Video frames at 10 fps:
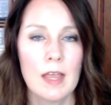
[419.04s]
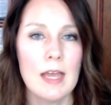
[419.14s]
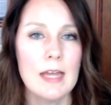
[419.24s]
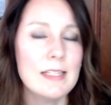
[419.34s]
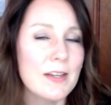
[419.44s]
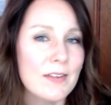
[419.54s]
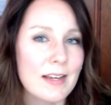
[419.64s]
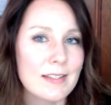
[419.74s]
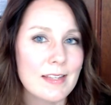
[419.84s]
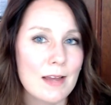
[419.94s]
Until
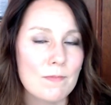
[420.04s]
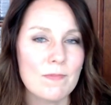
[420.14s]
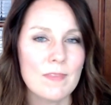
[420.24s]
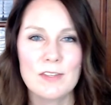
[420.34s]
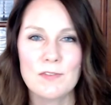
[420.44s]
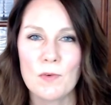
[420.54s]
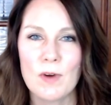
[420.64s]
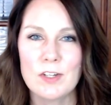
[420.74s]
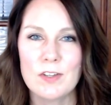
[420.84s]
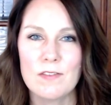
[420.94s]
next time, thanks for
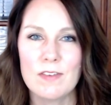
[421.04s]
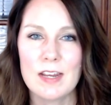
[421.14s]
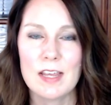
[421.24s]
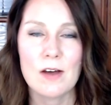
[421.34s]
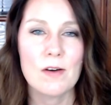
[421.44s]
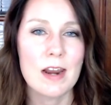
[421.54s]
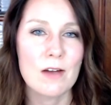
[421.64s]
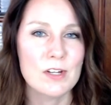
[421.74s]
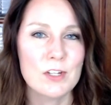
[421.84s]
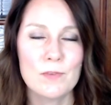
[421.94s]
watching the video, and I
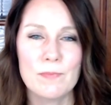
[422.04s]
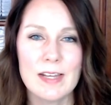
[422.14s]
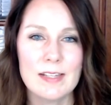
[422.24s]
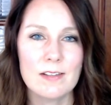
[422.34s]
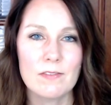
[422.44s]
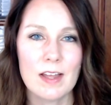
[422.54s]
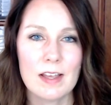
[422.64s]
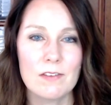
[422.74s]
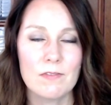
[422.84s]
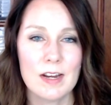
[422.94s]
wish you best of luck
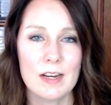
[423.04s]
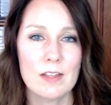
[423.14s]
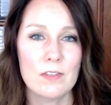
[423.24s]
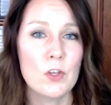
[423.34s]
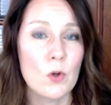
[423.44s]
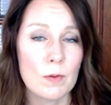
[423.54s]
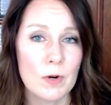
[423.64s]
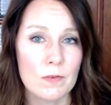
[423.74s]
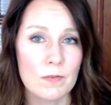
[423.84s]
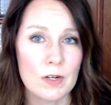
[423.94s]
in finding your
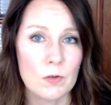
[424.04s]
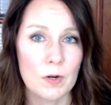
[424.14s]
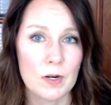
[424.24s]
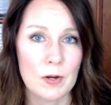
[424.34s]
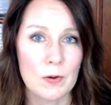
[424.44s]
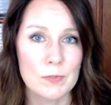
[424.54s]
perfect work at home